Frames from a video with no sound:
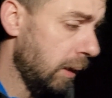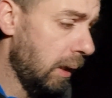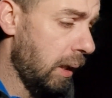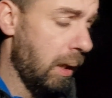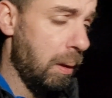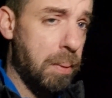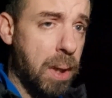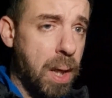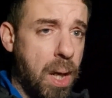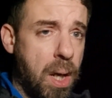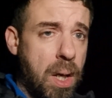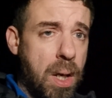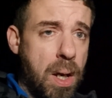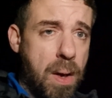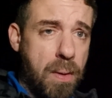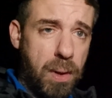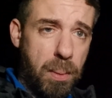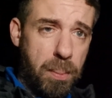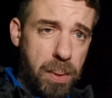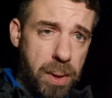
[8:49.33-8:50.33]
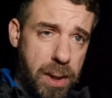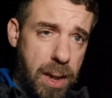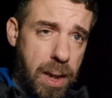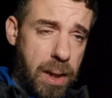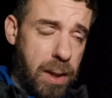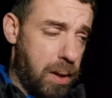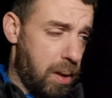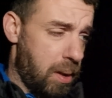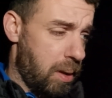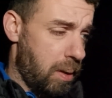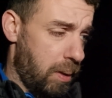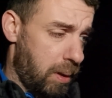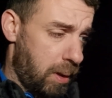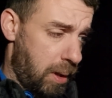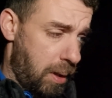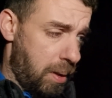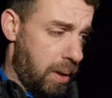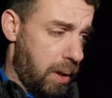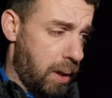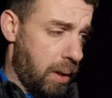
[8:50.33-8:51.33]
I've got my seconds at
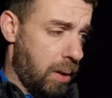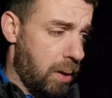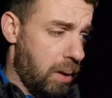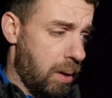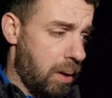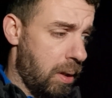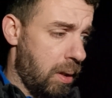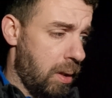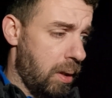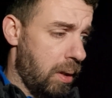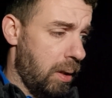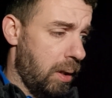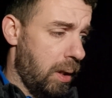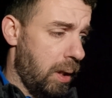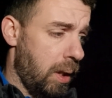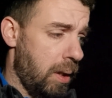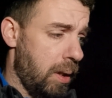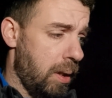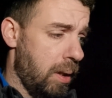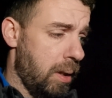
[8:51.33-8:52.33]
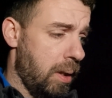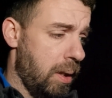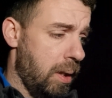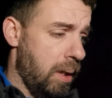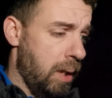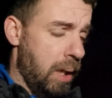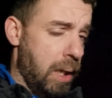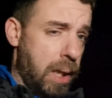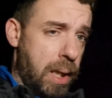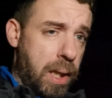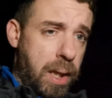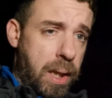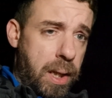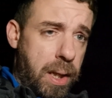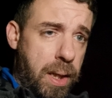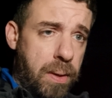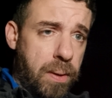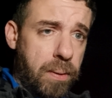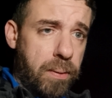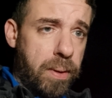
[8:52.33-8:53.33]
10 seconds in
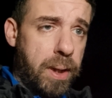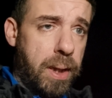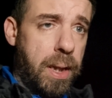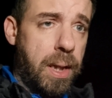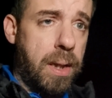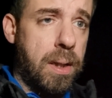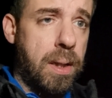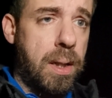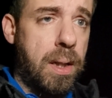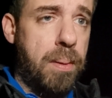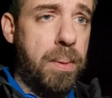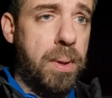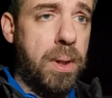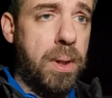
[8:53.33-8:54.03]
already. So let me